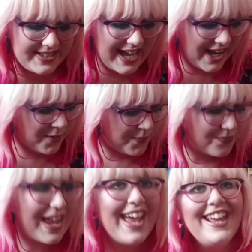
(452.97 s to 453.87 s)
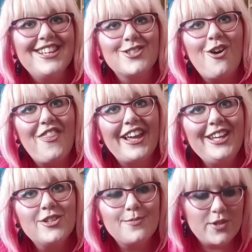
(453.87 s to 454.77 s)
I said. So
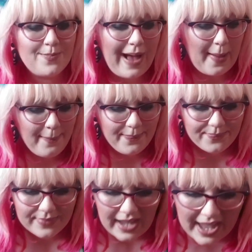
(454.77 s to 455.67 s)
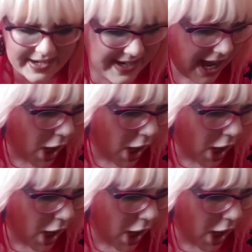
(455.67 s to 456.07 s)
thank you so much, ma'am. And